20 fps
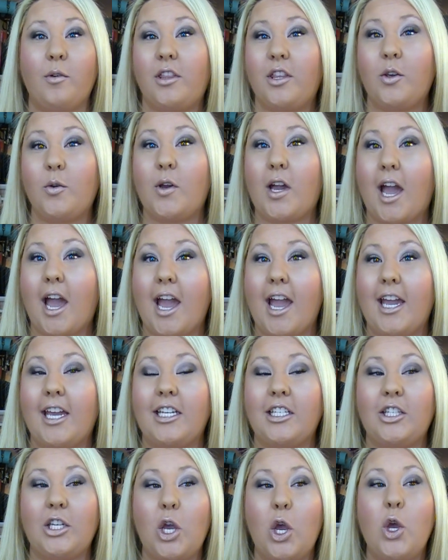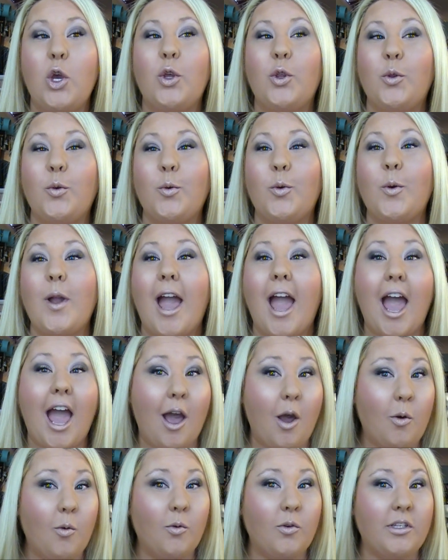with you guys
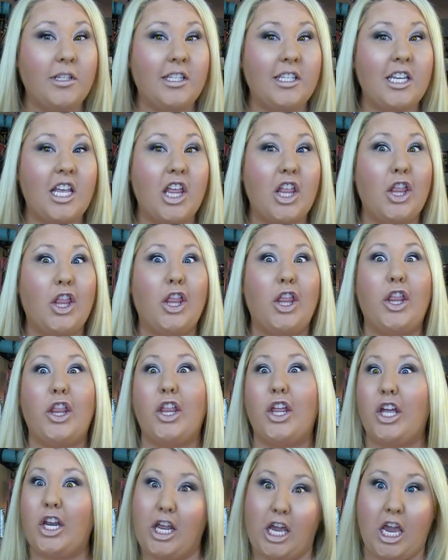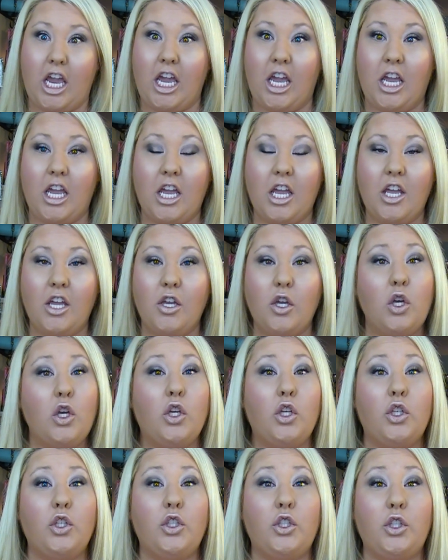throughout the day.
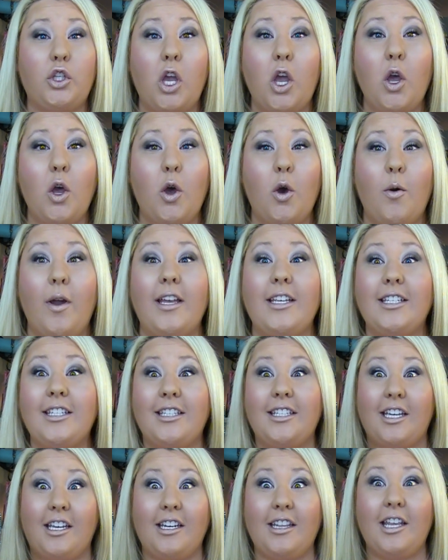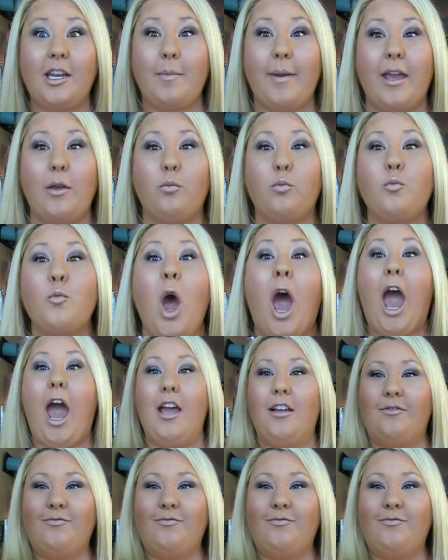So, see you in a little bit. Mwah!